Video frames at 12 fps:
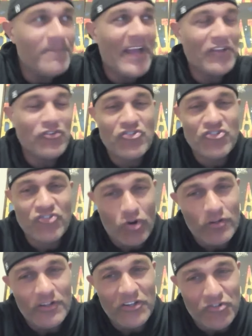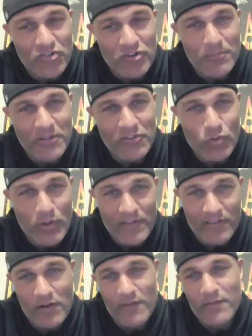And you certainly shouldn't be doing
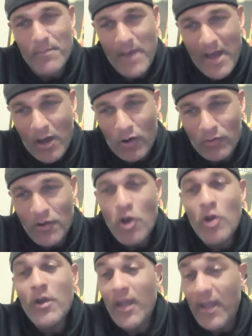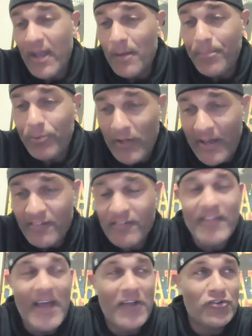this on the mound in a place
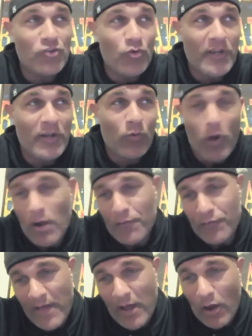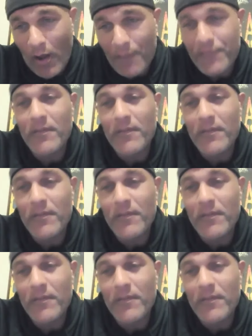that you're doing it wrong for that often.